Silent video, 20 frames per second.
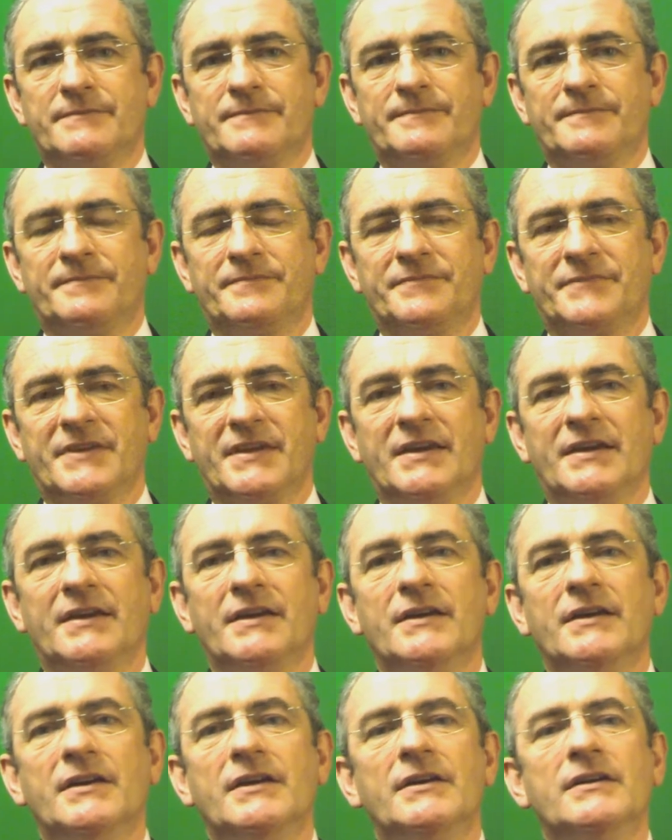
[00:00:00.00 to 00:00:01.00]

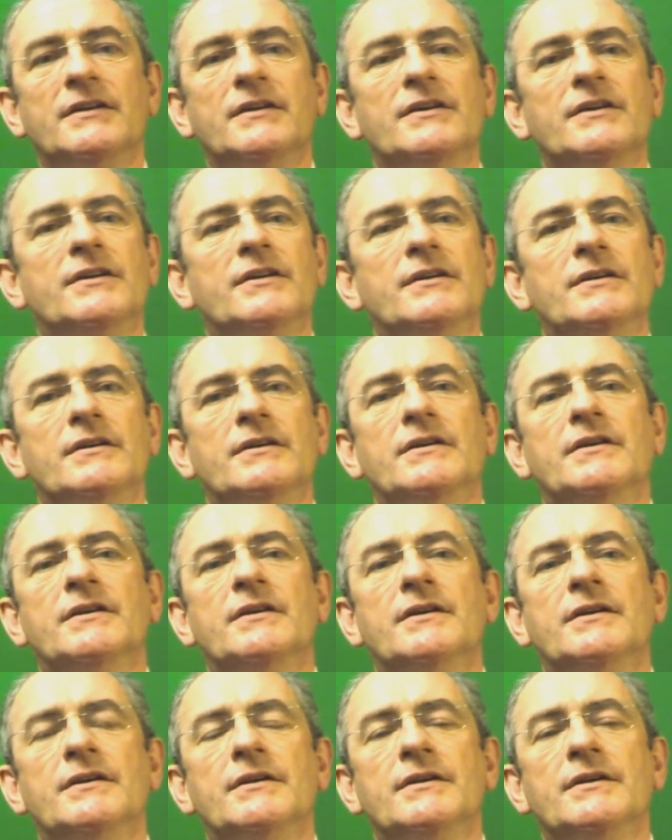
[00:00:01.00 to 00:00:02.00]

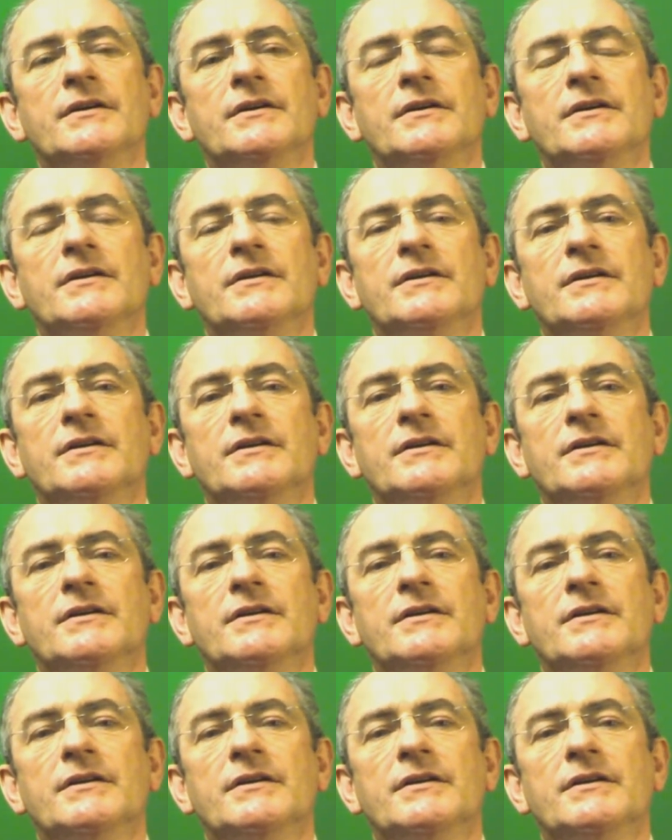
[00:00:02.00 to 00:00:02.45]
(no one is talking)